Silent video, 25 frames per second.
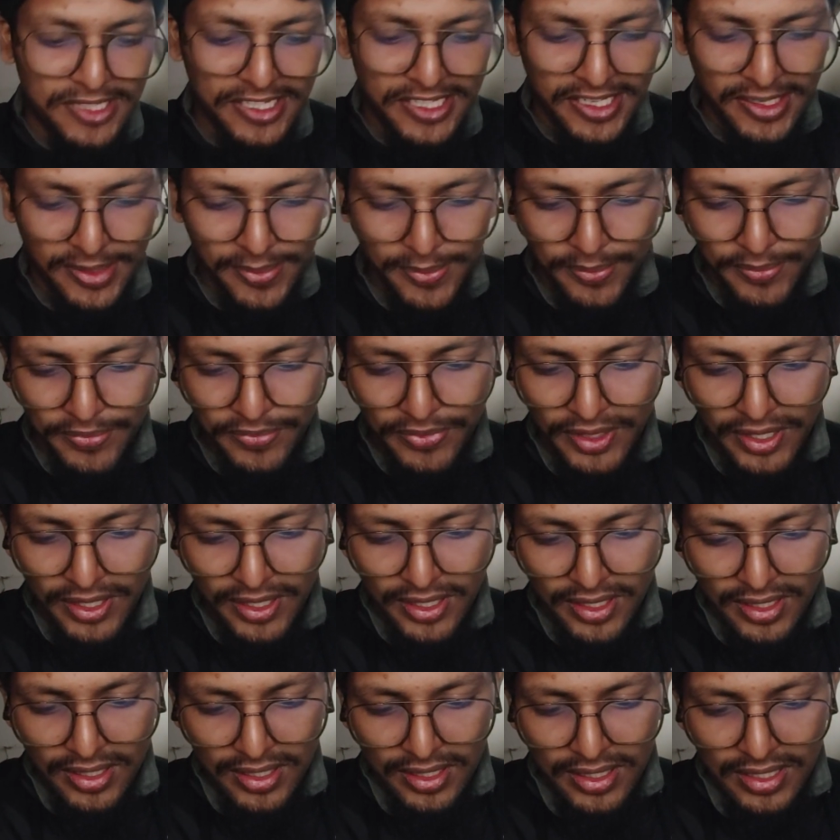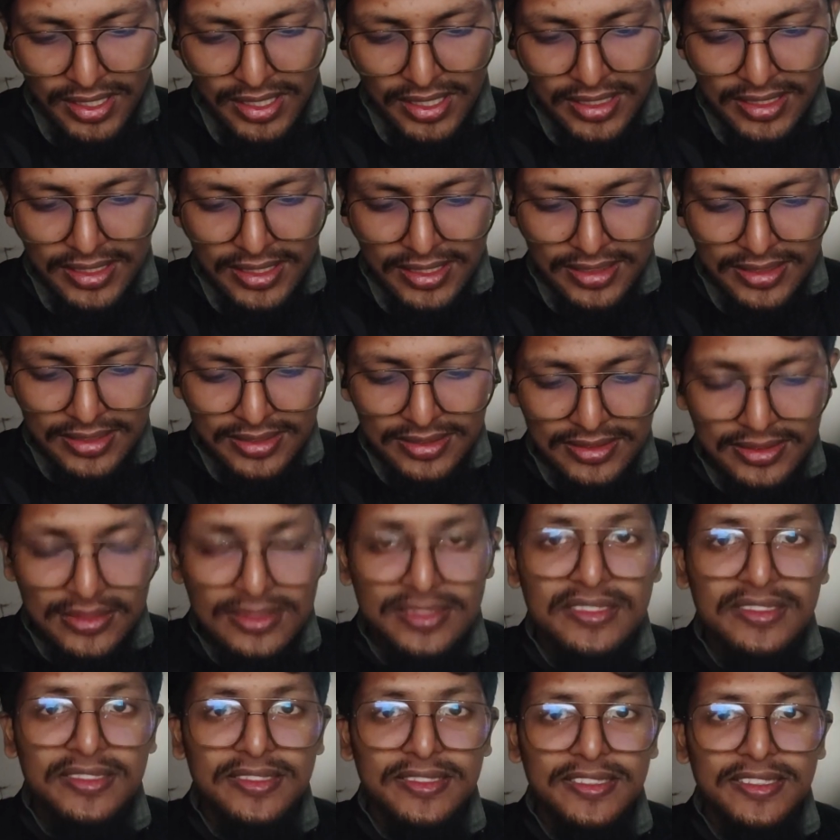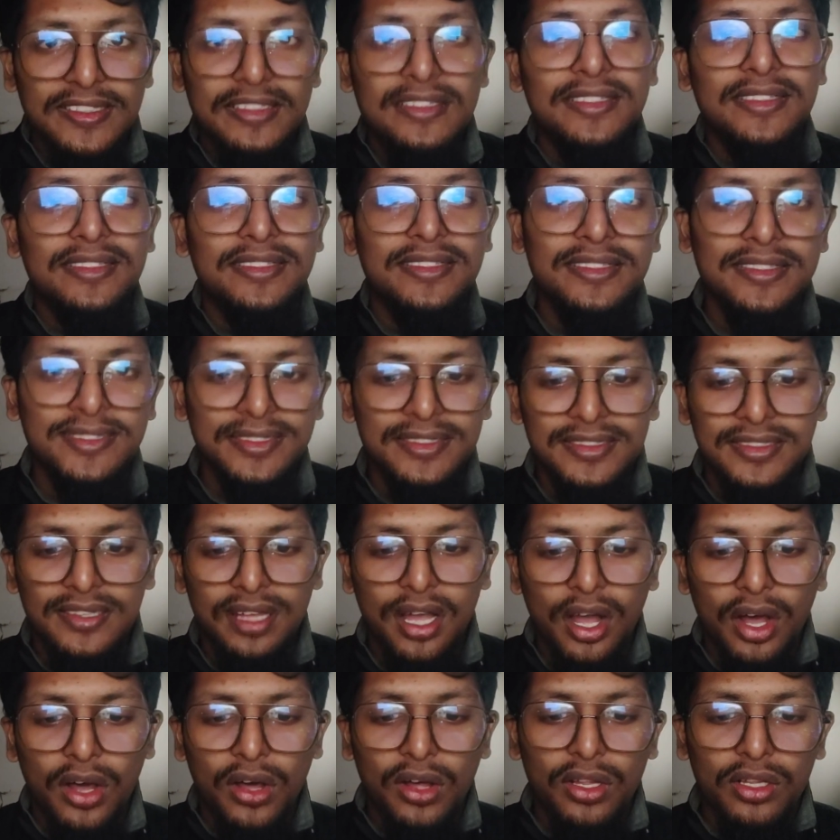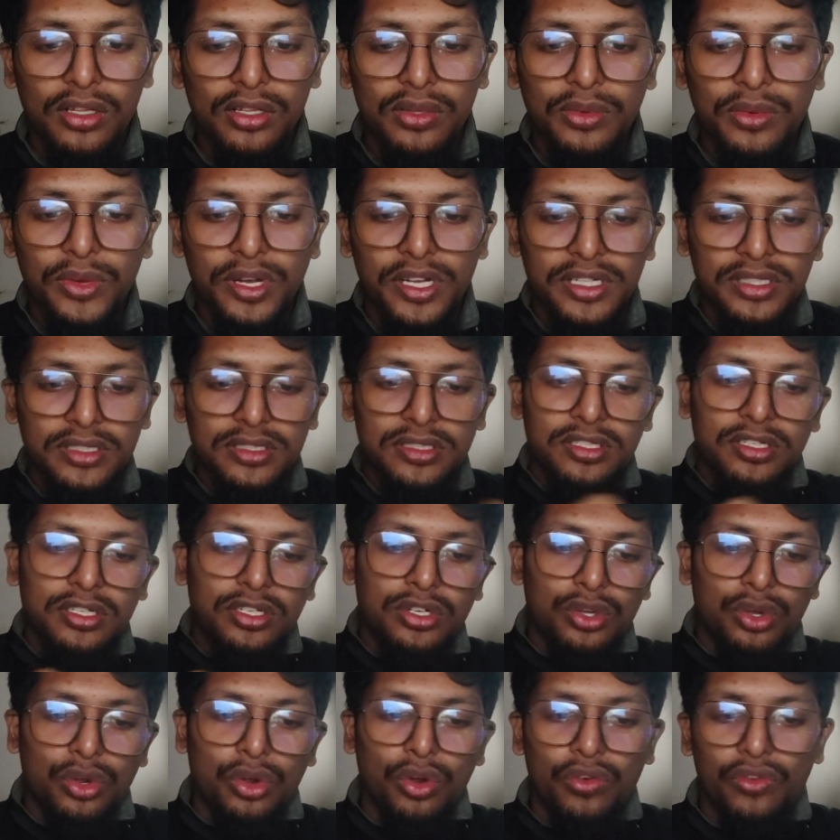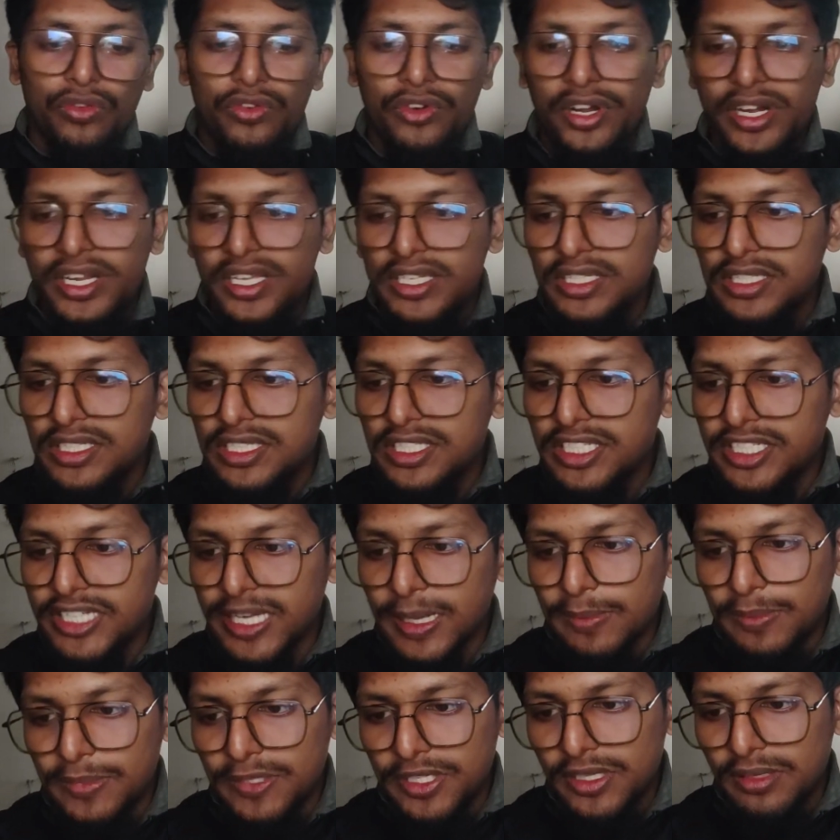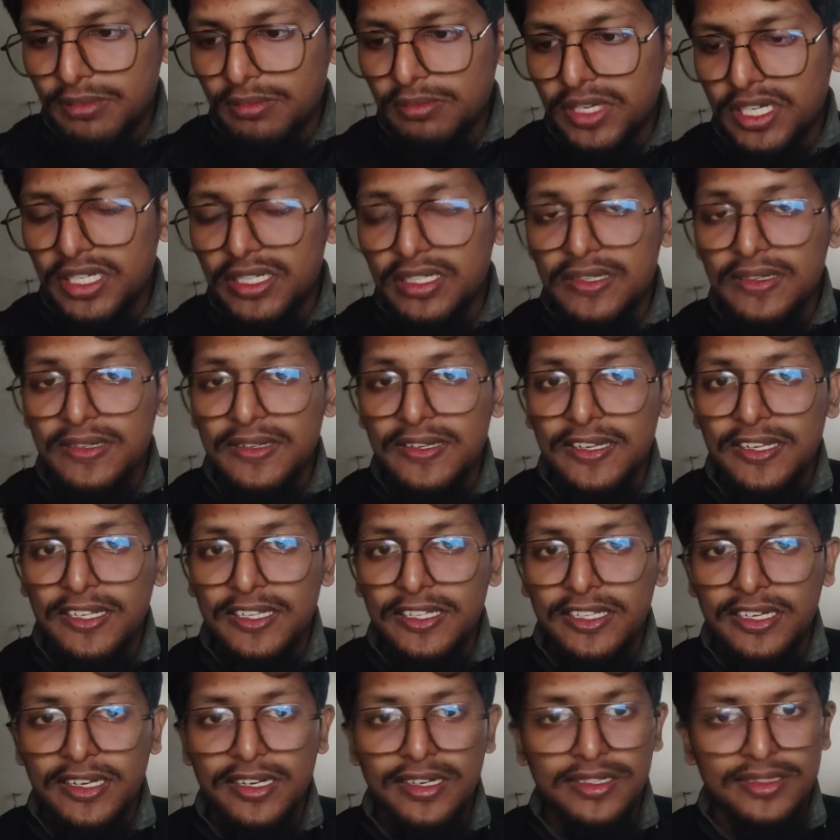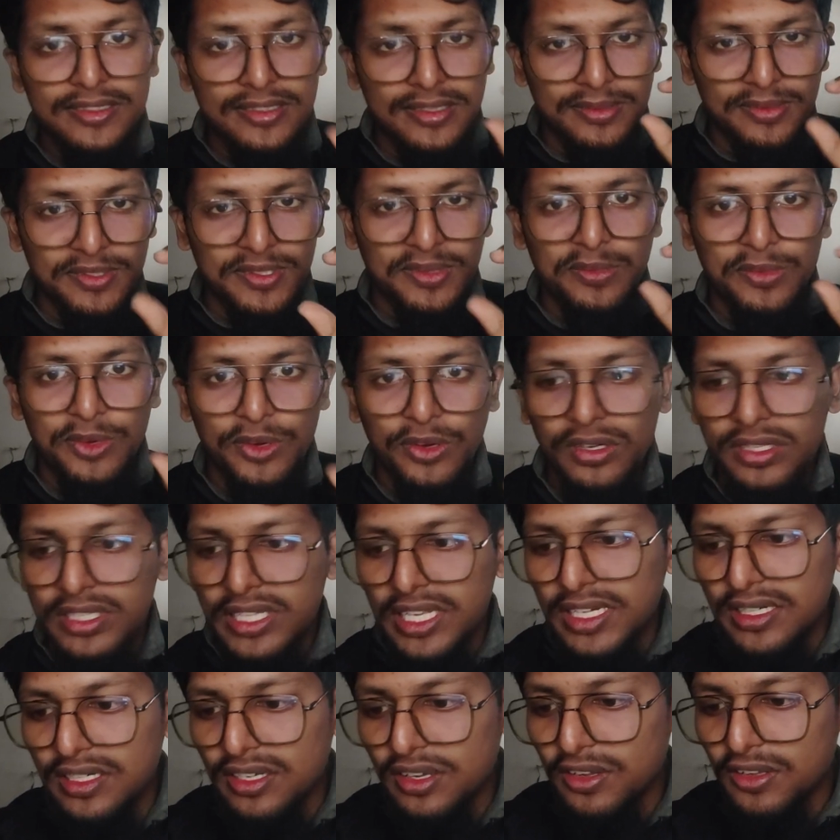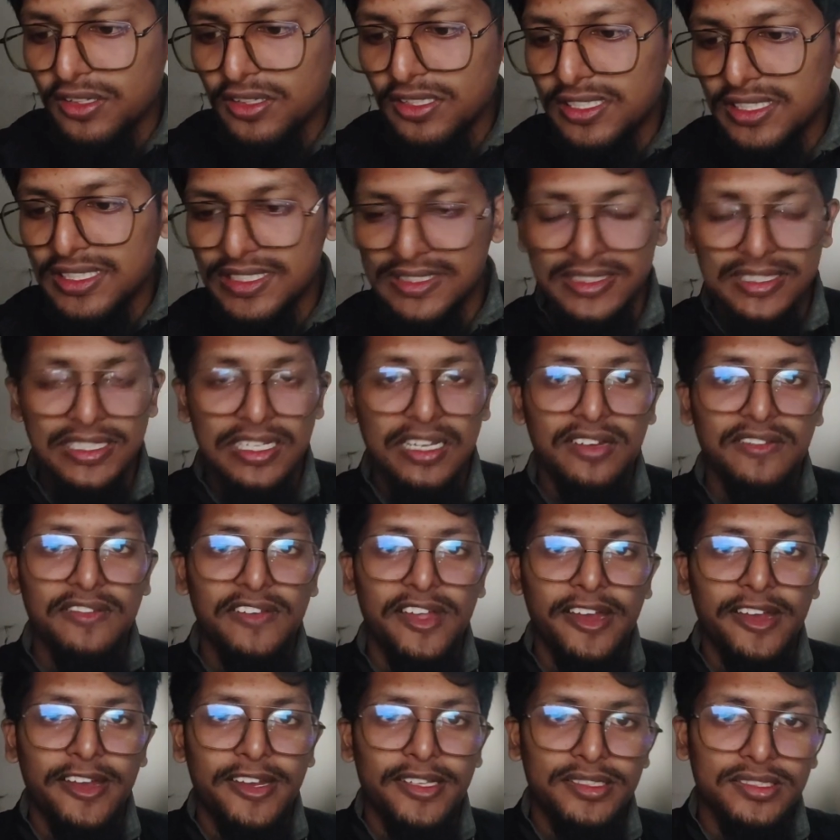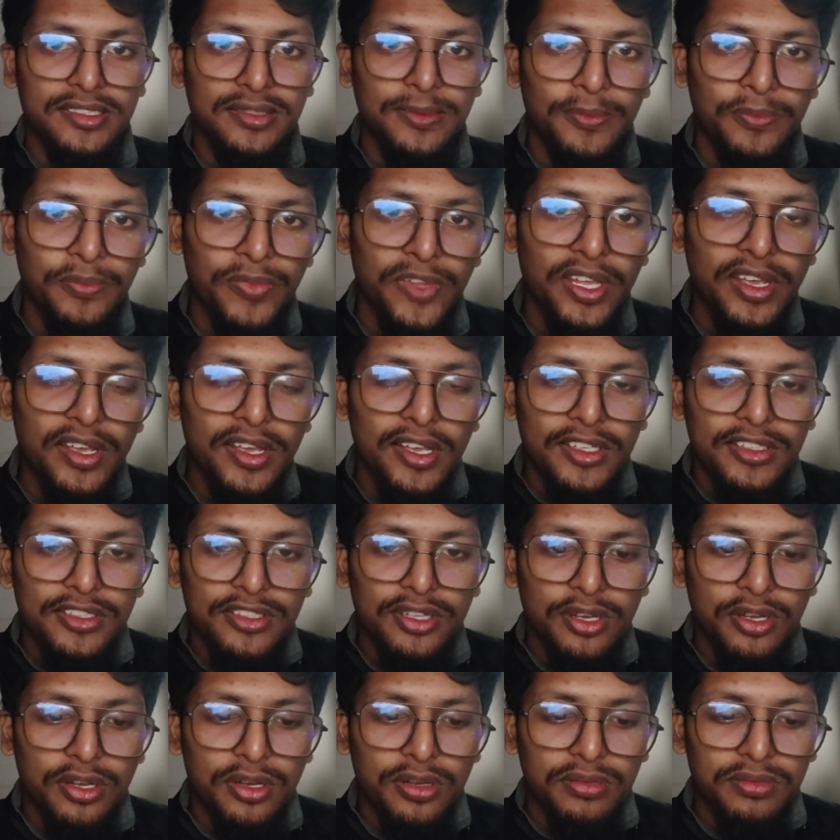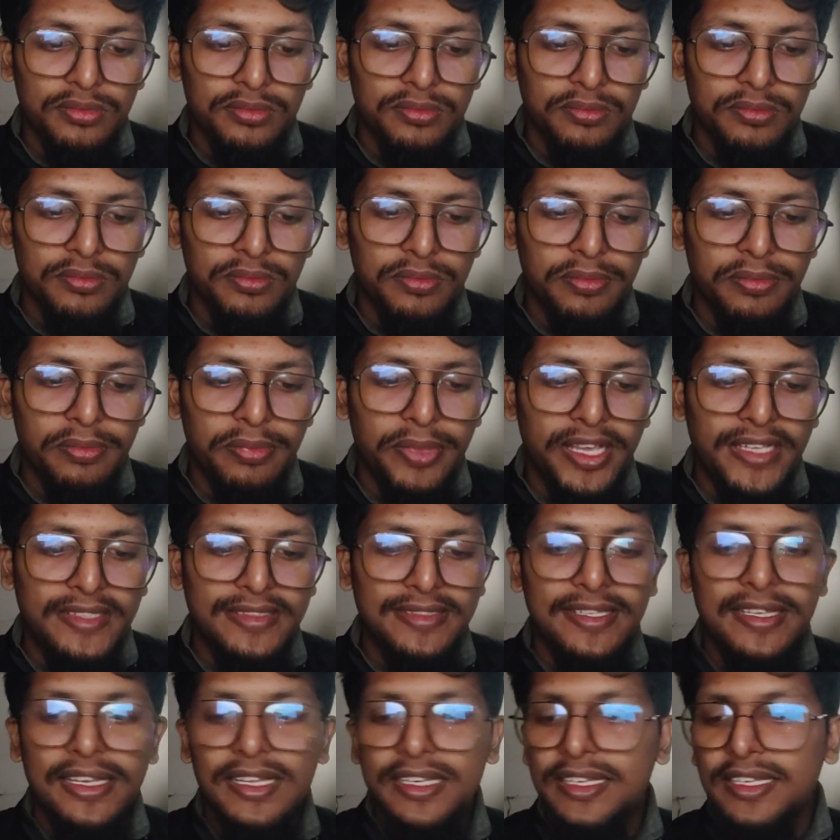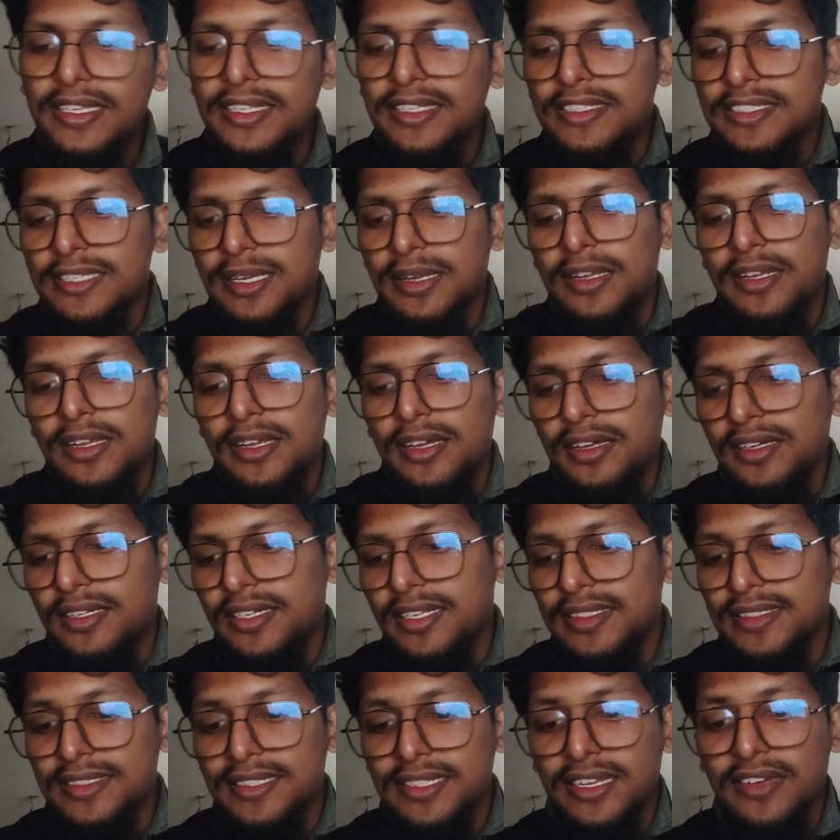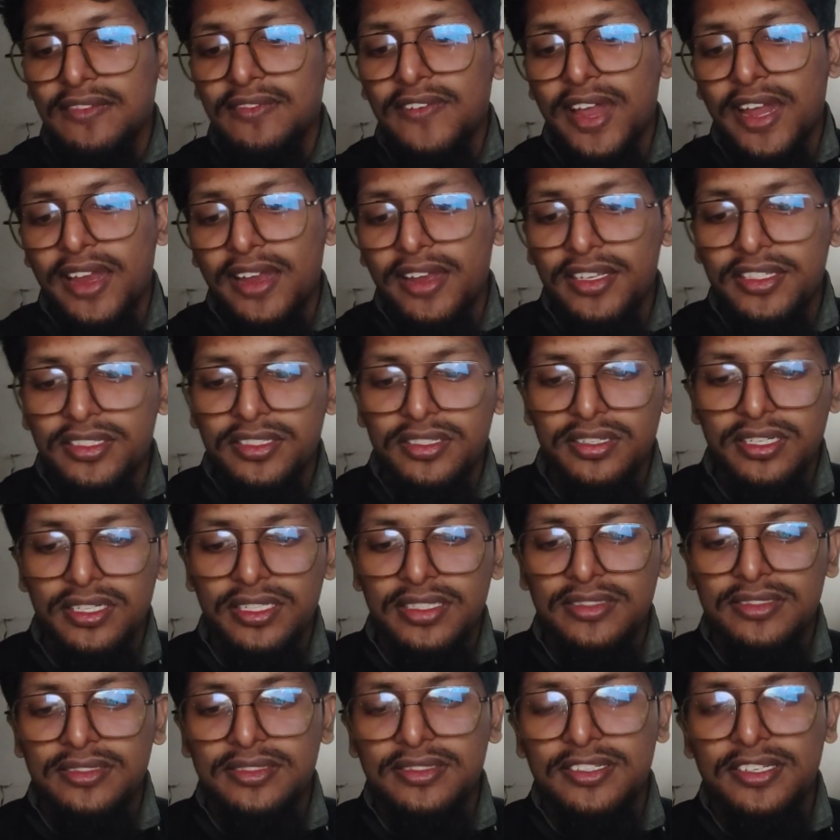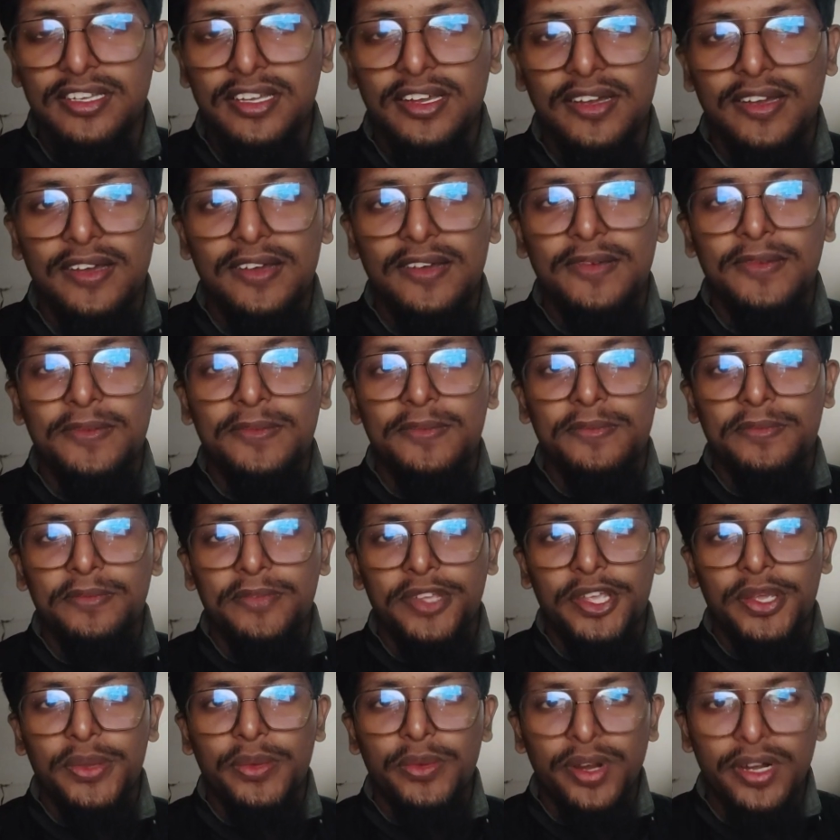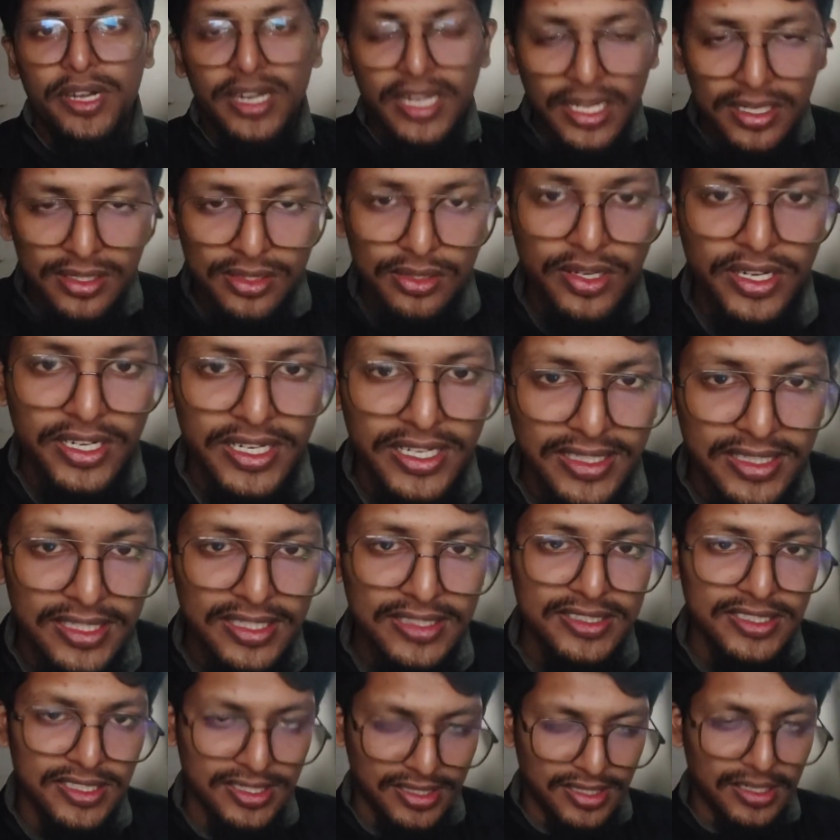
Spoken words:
Then this is all what cover in chapter, but there are something more that called testing and validation. So basically testing and validation is you are calculating the generalization error.